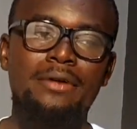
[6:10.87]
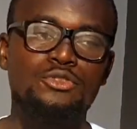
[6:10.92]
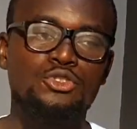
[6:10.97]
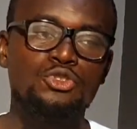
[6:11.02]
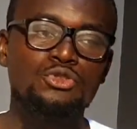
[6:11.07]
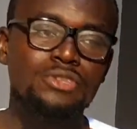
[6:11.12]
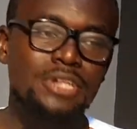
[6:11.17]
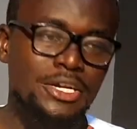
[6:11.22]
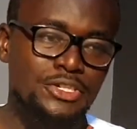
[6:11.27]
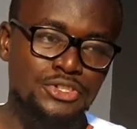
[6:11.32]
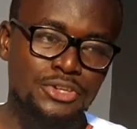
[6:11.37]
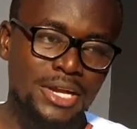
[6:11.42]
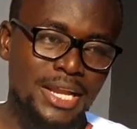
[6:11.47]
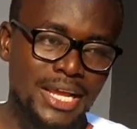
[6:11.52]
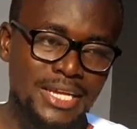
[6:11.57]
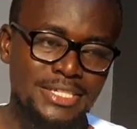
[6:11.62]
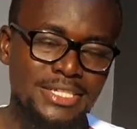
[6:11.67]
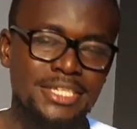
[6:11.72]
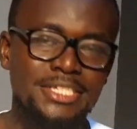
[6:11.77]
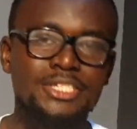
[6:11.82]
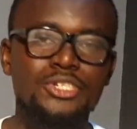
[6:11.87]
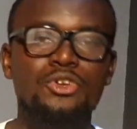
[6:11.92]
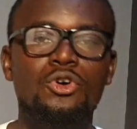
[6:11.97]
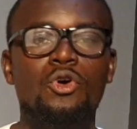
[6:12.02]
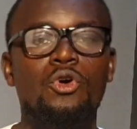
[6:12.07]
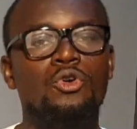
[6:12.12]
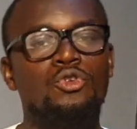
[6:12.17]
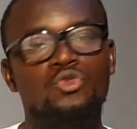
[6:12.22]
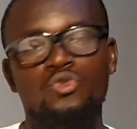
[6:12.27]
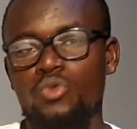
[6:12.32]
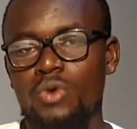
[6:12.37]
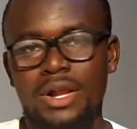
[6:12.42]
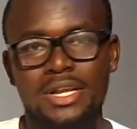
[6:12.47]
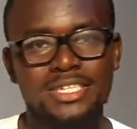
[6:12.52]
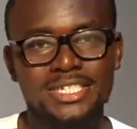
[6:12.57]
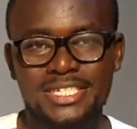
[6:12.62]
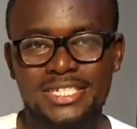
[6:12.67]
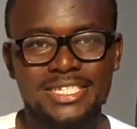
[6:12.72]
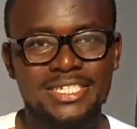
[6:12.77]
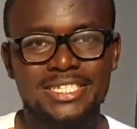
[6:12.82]
through naturalization or dual
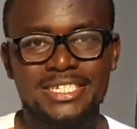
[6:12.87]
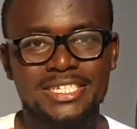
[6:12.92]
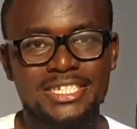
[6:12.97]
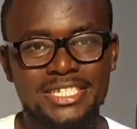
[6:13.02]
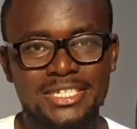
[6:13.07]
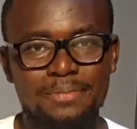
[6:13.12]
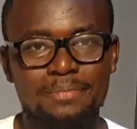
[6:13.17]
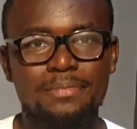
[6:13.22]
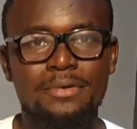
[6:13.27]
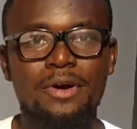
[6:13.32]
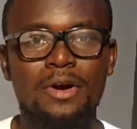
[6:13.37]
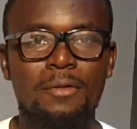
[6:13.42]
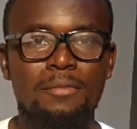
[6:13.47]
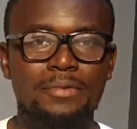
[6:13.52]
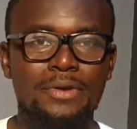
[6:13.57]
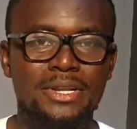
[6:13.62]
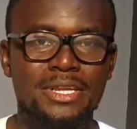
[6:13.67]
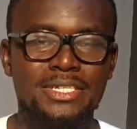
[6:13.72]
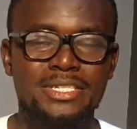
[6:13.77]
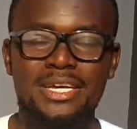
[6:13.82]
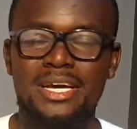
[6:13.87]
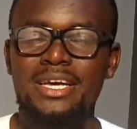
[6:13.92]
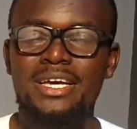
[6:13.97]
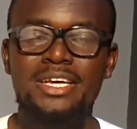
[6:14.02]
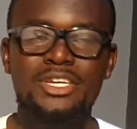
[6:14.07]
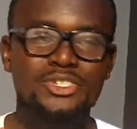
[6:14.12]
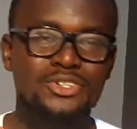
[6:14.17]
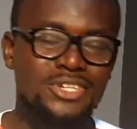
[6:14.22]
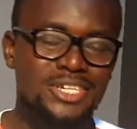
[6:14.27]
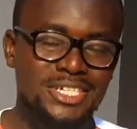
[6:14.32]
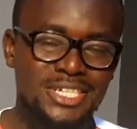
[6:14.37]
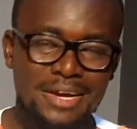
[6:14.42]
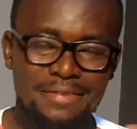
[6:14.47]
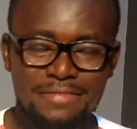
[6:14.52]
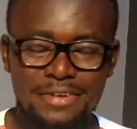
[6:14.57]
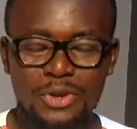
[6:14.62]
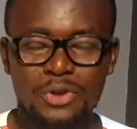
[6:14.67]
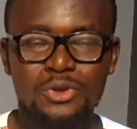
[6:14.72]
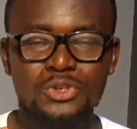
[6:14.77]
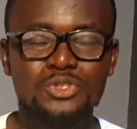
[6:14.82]
citizenship. I hope you understand. So these are
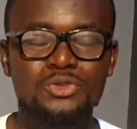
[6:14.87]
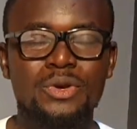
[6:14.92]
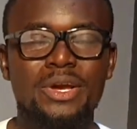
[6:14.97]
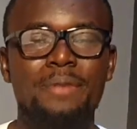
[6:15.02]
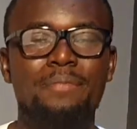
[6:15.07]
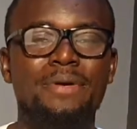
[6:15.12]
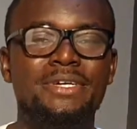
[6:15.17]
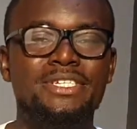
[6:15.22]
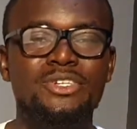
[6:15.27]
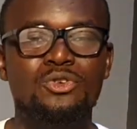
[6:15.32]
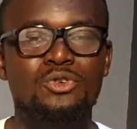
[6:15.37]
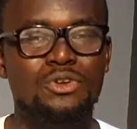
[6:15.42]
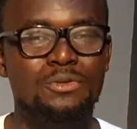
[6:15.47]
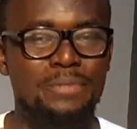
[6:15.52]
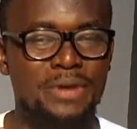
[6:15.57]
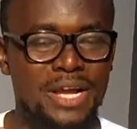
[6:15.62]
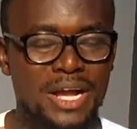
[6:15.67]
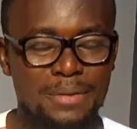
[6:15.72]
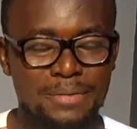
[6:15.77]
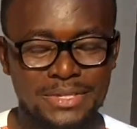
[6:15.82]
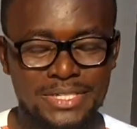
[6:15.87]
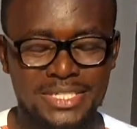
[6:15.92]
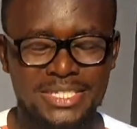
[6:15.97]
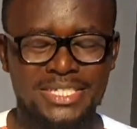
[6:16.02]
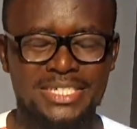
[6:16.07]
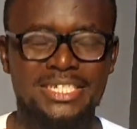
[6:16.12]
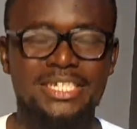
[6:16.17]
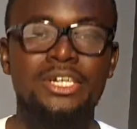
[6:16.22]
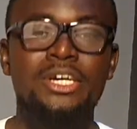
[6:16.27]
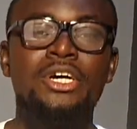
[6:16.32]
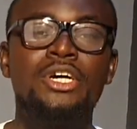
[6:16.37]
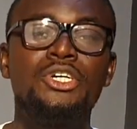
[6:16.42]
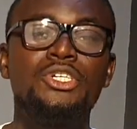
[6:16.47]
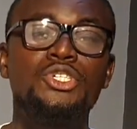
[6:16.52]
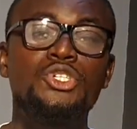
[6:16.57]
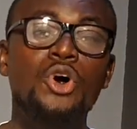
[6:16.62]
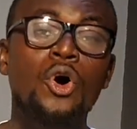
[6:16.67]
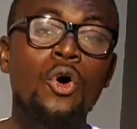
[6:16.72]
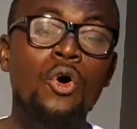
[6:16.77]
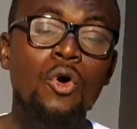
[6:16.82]
various ways a person could become a citizen.
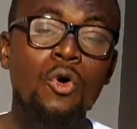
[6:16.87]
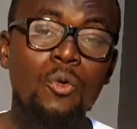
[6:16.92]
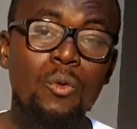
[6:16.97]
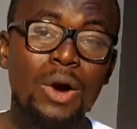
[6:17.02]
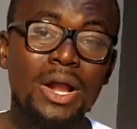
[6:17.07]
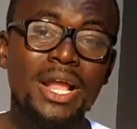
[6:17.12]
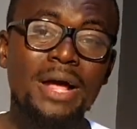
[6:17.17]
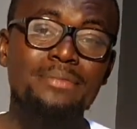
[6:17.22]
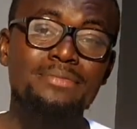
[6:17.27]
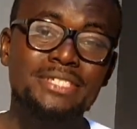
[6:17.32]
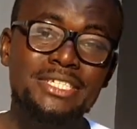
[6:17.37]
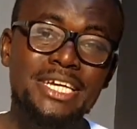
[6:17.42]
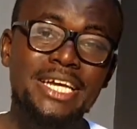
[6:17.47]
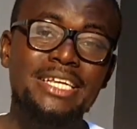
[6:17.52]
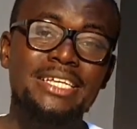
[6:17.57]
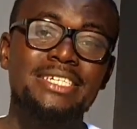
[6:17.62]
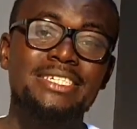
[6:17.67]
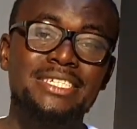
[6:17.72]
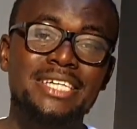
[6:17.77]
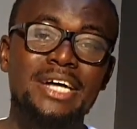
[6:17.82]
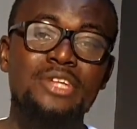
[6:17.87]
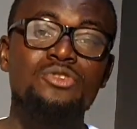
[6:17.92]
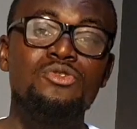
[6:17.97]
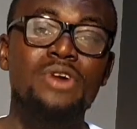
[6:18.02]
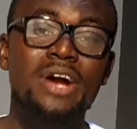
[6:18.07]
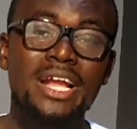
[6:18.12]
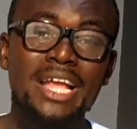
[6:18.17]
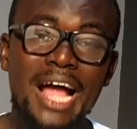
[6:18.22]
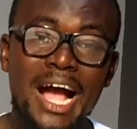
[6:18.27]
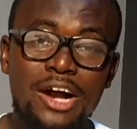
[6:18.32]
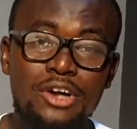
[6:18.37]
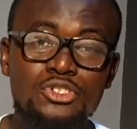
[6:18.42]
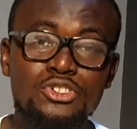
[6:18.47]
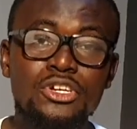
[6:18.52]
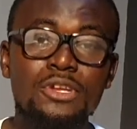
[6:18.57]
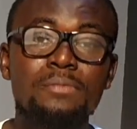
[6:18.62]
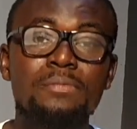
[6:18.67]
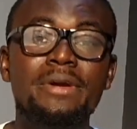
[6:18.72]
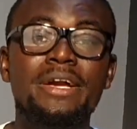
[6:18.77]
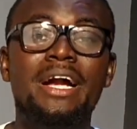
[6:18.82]
So what I'm saying is that you can
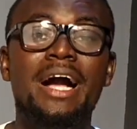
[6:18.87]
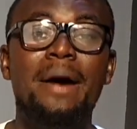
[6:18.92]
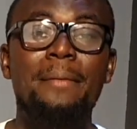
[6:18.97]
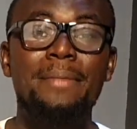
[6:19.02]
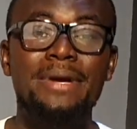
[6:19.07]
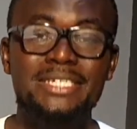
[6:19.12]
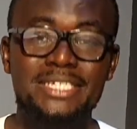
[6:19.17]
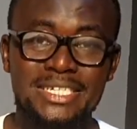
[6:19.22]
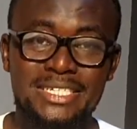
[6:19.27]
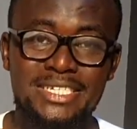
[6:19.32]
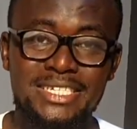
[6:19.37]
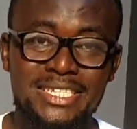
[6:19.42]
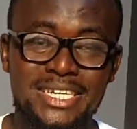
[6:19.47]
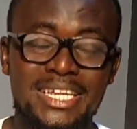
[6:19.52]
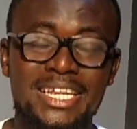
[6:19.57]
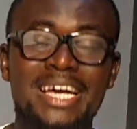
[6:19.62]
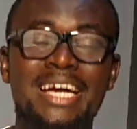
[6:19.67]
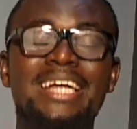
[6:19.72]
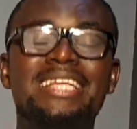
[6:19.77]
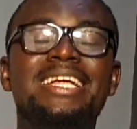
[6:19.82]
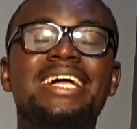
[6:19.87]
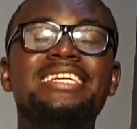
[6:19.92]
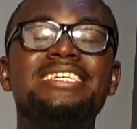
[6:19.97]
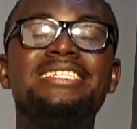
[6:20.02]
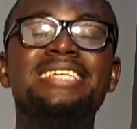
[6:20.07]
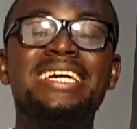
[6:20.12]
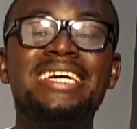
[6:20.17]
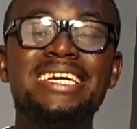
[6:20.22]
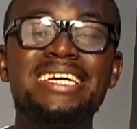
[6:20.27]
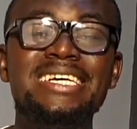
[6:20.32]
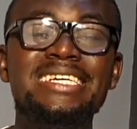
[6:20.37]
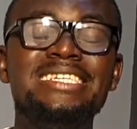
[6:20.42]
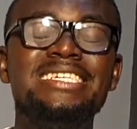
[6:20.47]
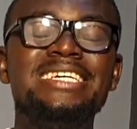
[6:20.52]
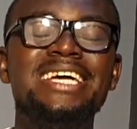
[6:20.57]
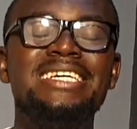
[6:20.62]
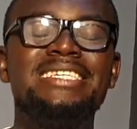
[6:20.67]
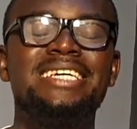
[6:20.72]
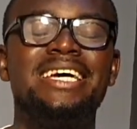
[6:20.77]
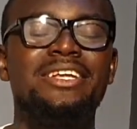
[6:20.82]
actually become a citizen. That is the
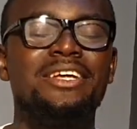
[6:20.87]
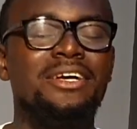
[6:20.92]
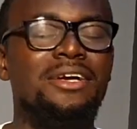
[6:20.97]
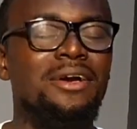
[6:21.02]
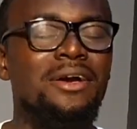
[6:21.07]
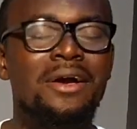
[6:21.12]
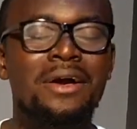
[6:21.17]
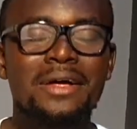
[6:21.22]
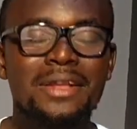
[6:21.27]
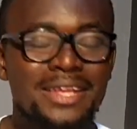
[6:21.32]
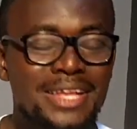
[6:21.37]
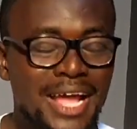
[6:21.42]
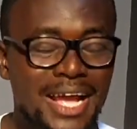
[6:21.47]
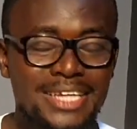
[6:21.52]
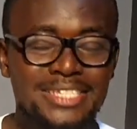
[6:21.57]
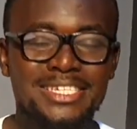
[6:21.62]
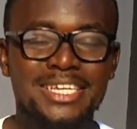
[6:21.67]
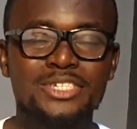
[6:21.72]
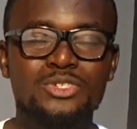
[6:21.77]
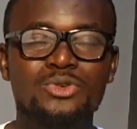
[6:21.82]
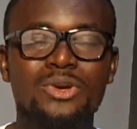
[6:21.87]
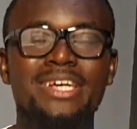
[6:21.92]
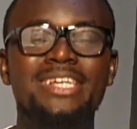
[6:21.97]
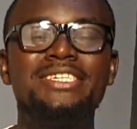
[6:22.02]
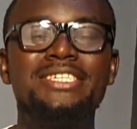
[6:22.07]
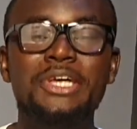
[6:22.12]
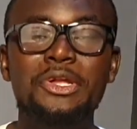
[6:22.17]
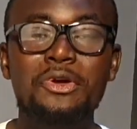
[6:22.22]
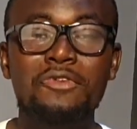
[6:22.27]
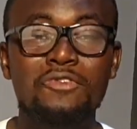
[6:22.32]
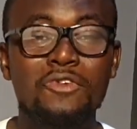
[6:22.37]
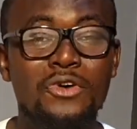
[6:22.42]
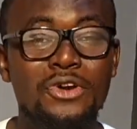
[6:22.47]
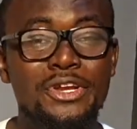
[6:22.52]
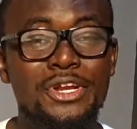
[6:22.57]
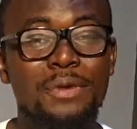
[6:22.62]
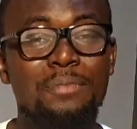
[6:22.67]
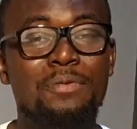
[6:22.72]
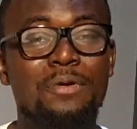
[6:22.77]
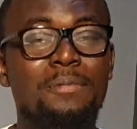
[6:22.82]
easiest and the nicest way. Instead of
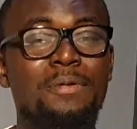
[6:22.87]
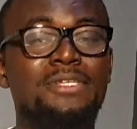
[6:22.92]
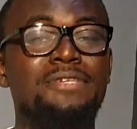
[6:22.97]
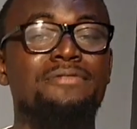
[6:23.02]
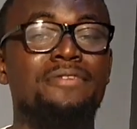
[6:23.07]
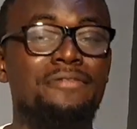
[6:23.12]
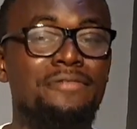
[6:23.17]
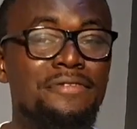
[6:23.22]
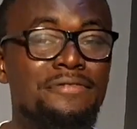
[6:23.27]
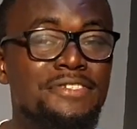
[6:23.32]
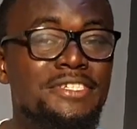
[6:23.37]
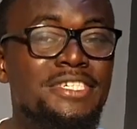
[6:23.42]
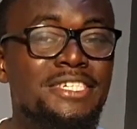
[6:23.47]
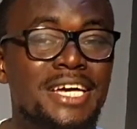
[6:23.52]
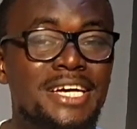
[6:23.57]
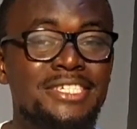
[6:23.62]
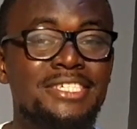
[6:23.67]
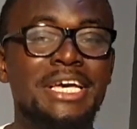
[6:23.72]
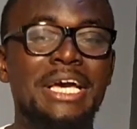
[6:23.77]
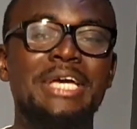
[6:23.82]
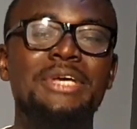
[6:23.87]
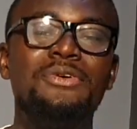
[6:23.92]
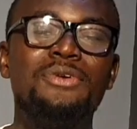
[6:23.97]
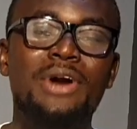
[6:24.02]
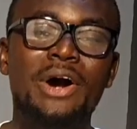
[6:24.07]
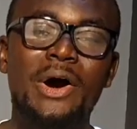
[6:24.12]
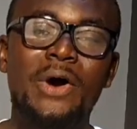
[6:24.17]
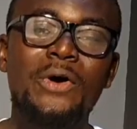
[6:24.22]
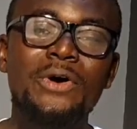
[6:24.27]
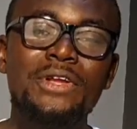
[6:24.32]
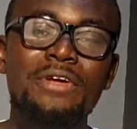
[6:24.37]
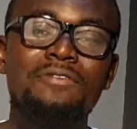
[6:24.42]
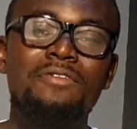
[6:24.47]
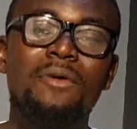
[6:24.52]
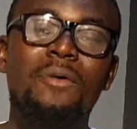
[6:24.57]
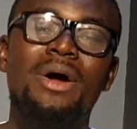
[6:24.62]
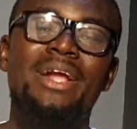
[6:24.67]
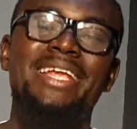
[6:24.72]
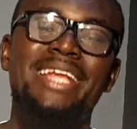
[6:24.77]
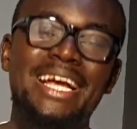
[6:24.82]
owning the property for 50 years, you can own it
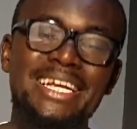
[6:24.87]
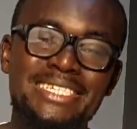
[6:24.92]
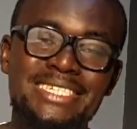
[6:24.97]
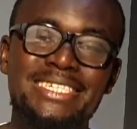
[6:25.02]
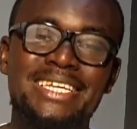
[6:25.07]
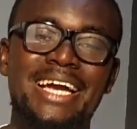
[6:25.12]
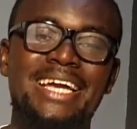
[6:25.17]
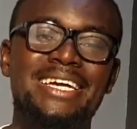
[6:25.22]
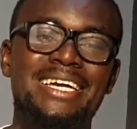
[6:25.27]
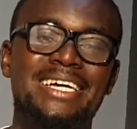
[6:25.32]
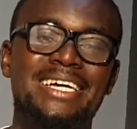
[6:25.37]
for what? 99